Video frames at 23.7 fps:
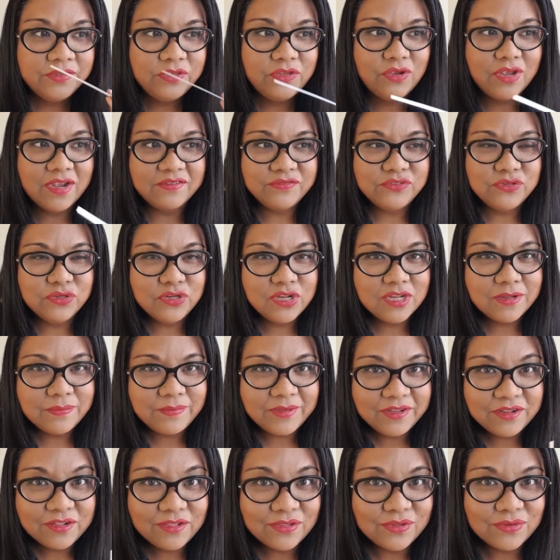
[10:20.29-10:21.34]
you have to
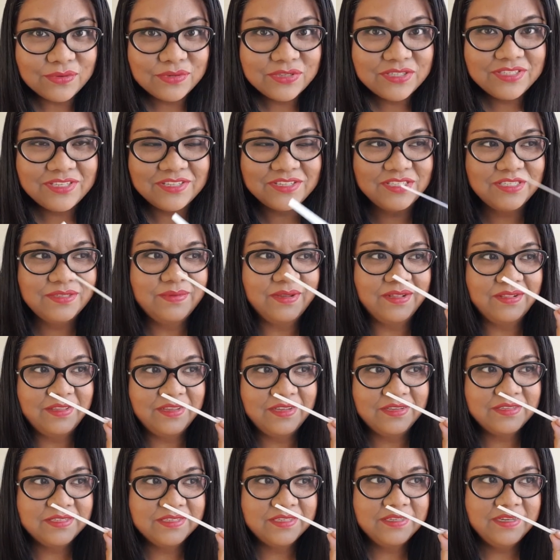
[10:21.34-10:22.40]
come in close to smell
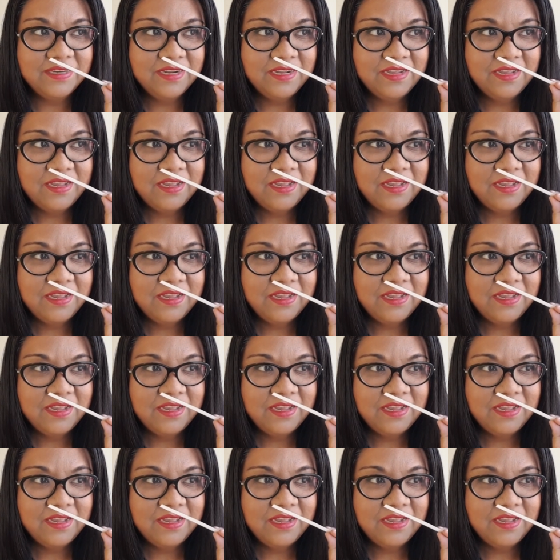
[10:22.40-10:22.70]
it.